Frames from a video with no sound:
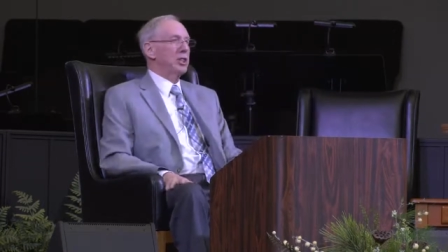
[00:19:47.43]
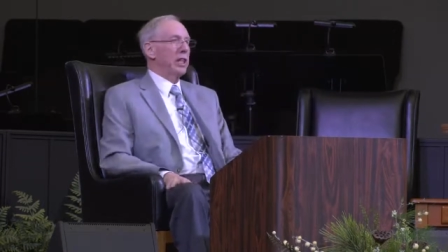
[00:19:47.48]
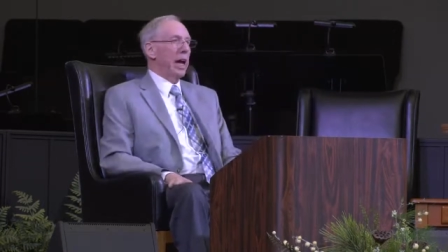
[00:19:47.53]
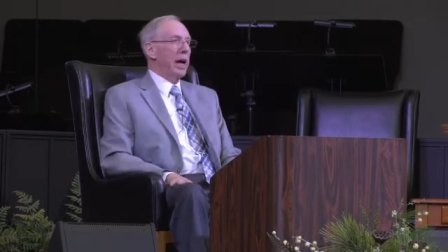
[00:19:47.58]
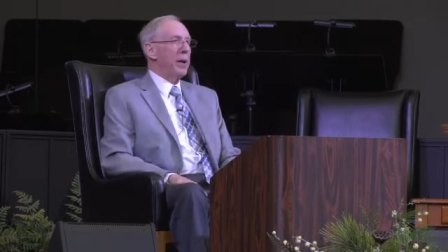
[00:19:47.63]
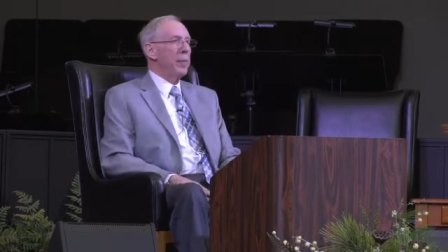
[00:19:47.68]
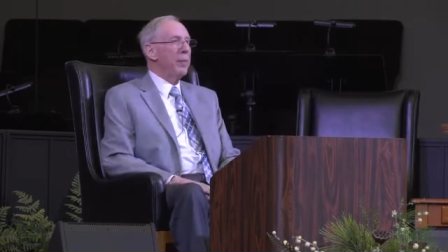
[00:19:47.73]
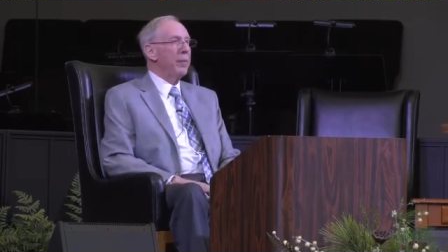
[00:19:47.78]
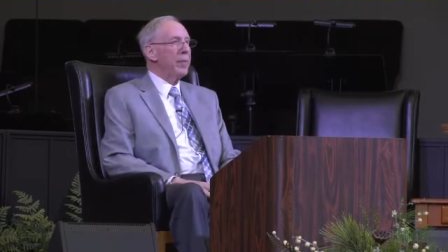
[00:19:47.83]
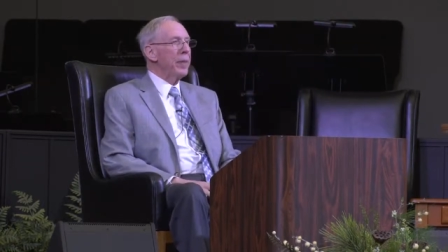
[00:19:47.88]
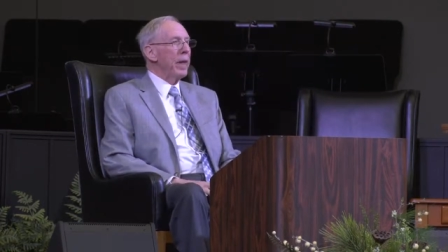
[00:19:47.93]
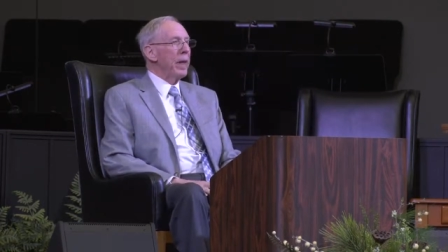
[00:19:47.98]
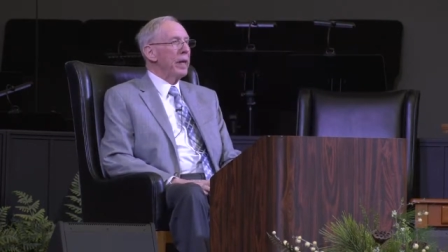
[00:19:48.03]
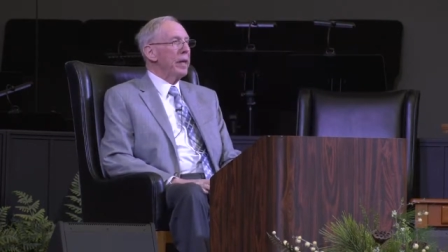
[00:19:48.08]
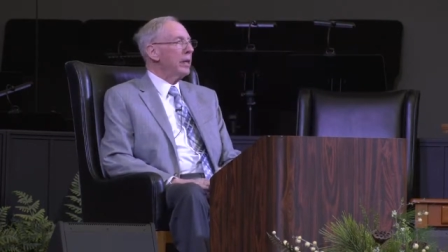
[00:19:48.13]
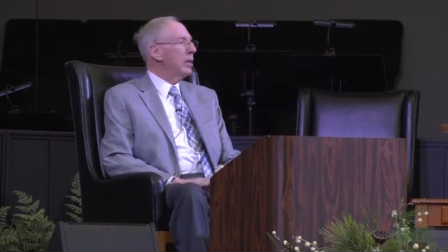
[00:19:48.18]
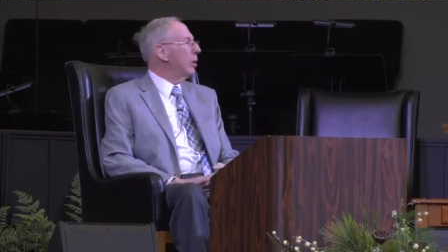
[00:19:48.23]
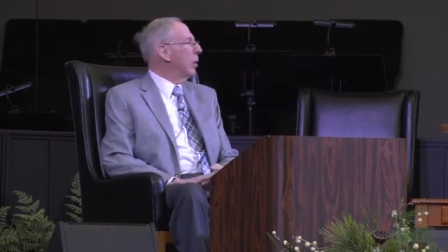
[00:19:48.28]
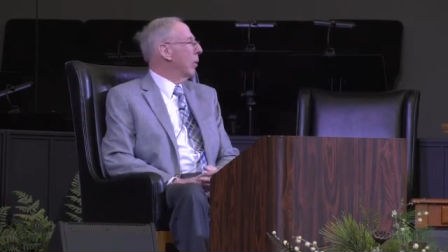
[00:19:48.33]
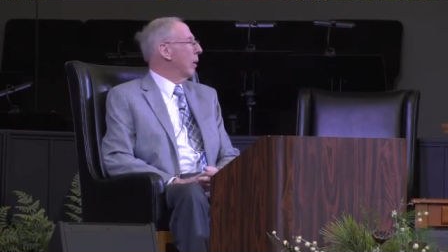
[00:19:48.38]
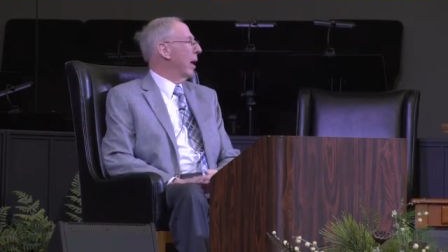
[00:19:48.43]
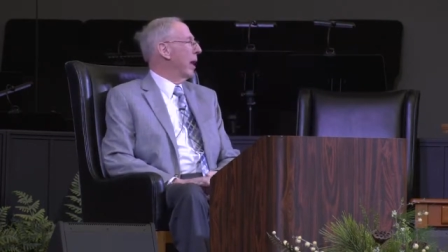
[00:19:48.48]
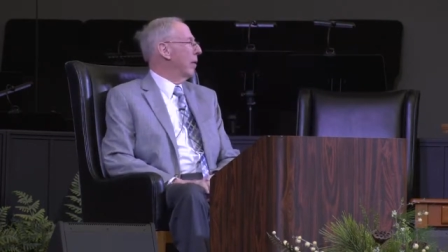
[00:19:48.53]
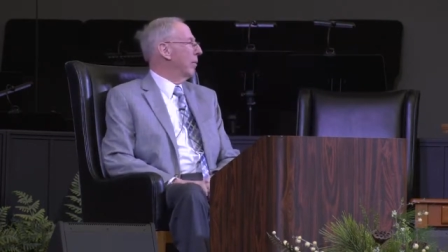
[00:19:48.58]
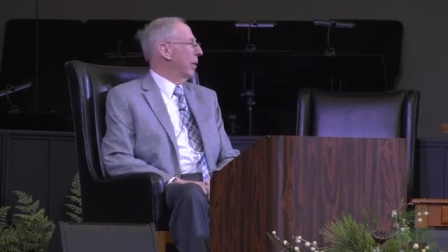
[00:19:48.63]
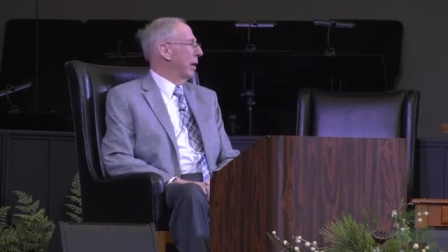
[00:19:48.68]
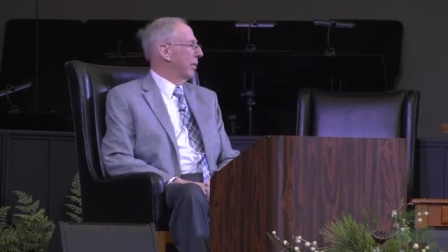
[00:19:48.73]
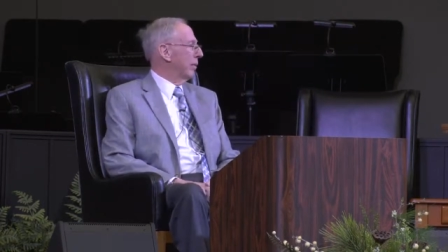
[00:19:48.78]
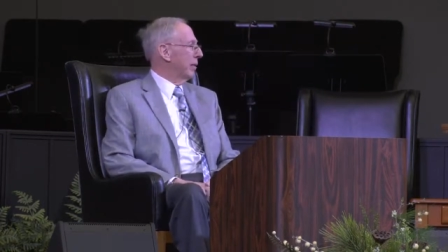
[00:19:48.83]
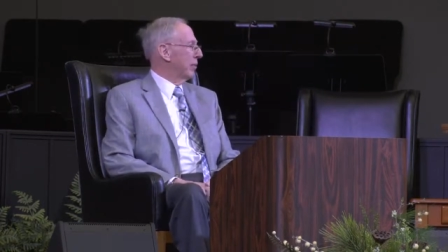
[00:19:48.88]
say, you know what I
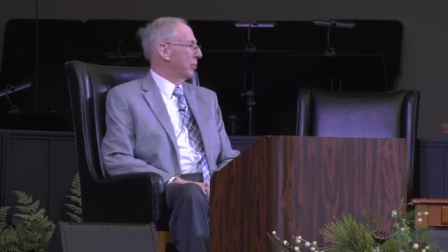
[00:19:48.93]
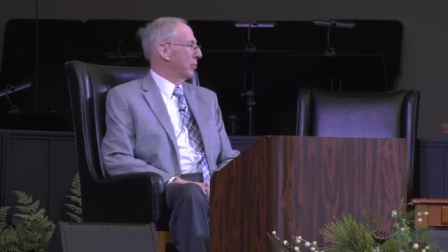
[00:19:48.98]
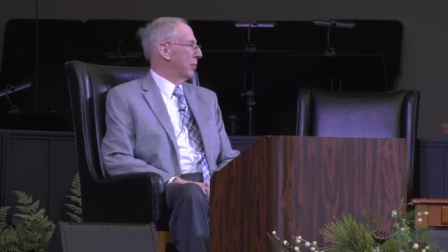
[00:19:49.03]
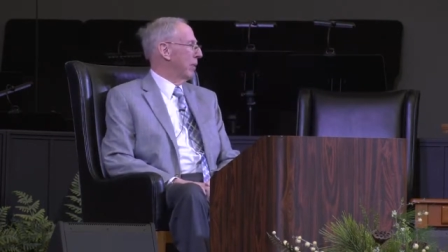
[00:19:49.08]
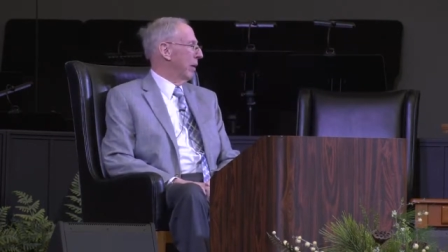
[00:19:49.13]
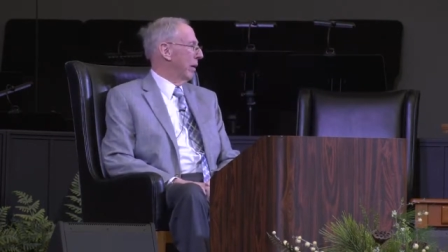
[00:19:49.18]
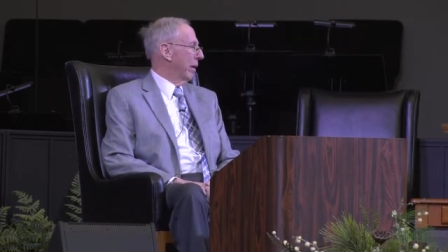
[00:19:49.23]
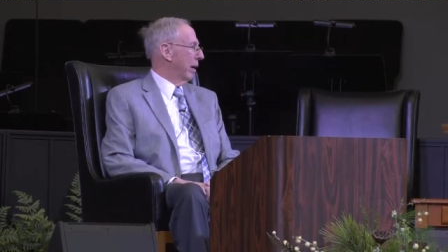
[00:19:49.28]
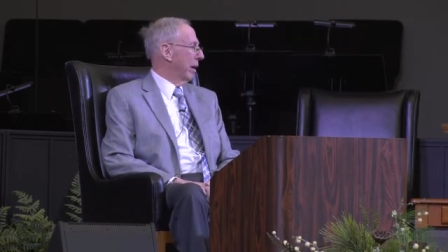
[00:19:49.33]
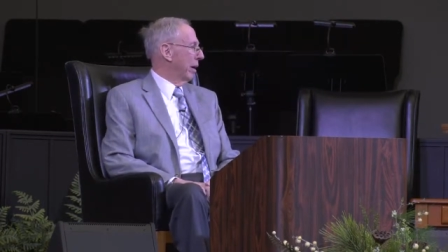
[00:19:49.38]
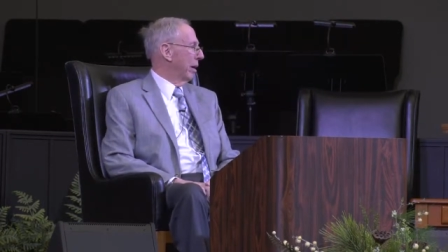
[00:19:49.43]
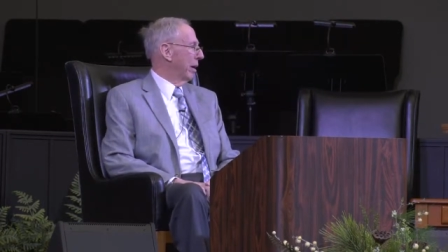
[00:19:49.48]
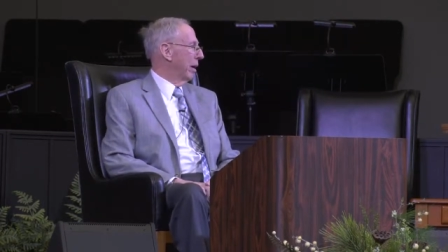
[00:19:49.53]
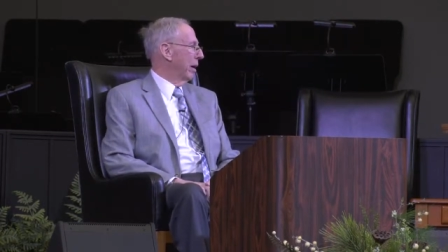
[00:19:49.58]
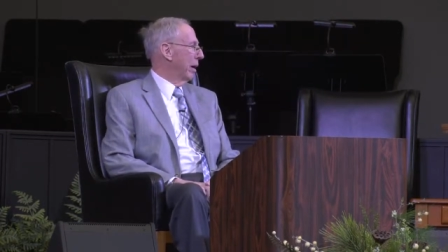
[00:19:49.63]
read this morning?